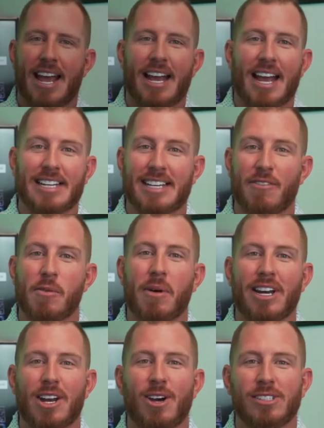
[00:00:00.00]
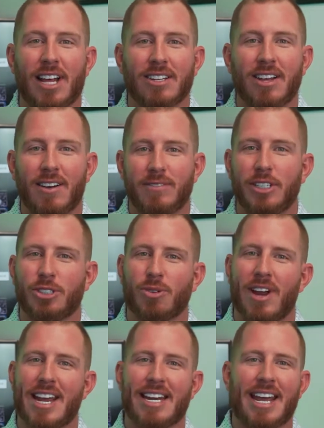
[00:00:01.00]
As everybody knows, I love to
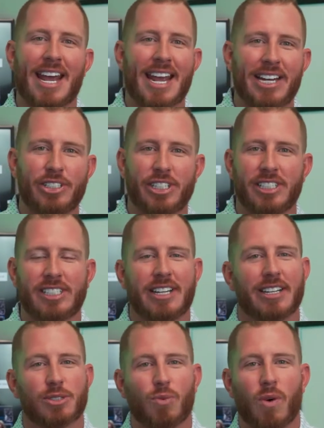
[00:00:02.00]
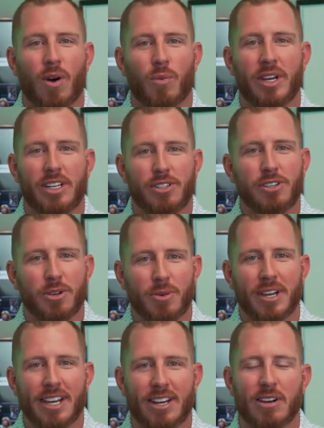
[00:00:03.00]
train agents. That's what we do
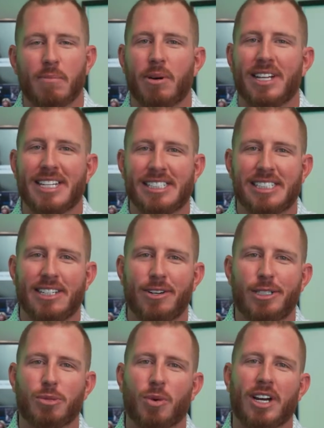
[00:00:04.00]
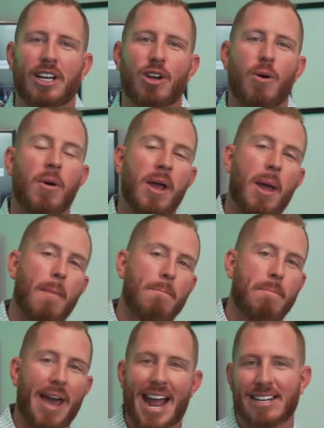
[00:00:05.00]
here. But in this series, we're going to go
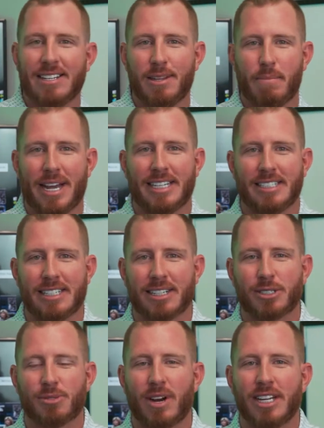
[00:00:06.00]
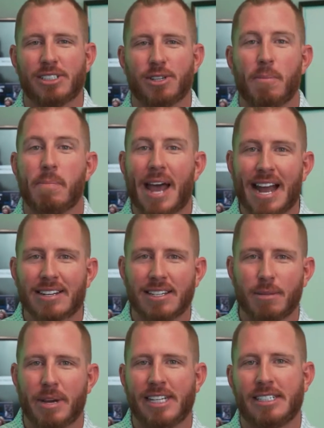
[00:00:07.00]
back to the basics, right? So Back to
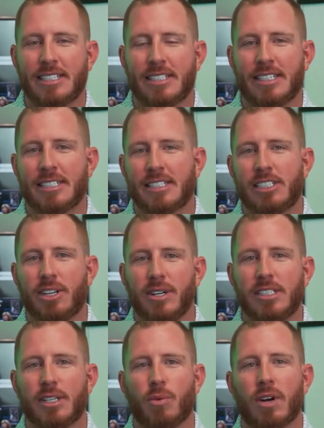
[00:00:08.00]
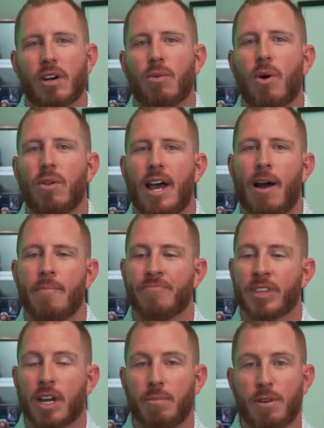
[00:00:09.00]
the Basics is a series that we're going to roll out
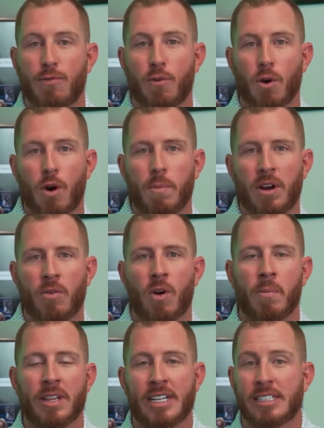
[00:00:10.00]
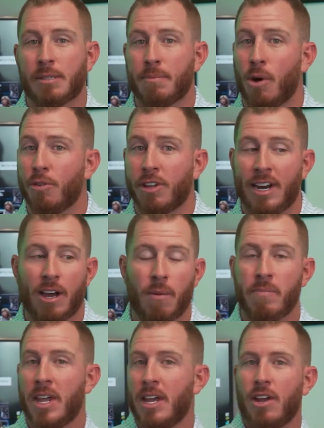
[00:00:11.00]
before open enrollment that's both going to
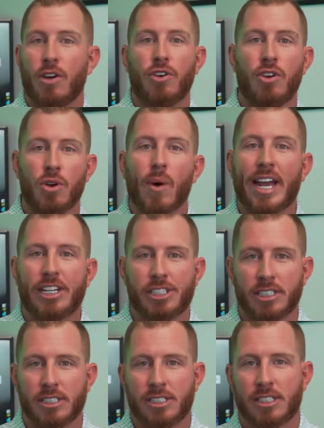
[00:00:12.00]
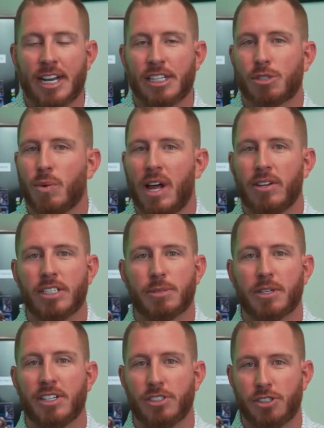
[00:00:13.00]
help new agents as well as
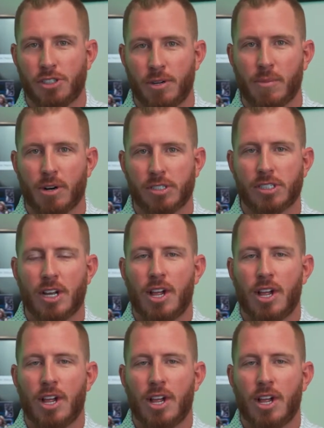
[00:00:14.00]
consumers